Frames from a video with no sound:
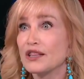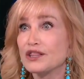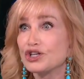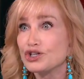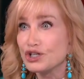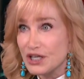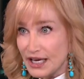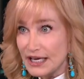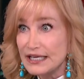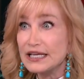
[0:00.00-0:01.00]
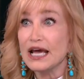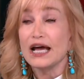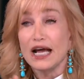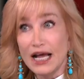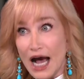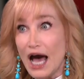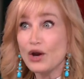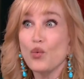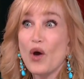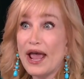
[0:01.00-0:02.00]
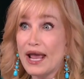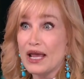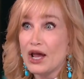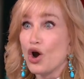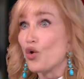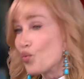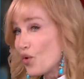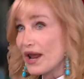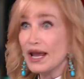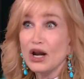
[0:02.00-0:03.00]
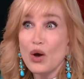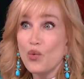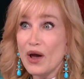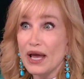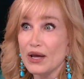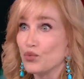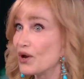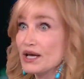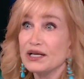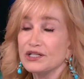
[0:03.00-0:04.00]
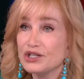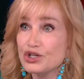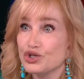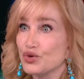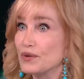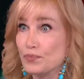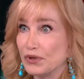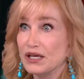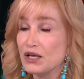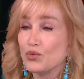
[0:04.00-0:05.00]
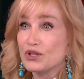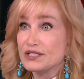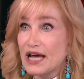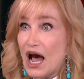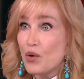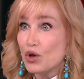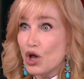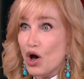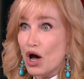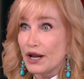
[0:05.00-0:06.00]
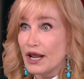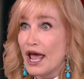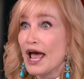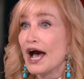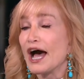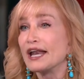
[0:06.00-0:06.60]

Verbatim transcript: The kid got away, ran into the street bleeding with a towel on. A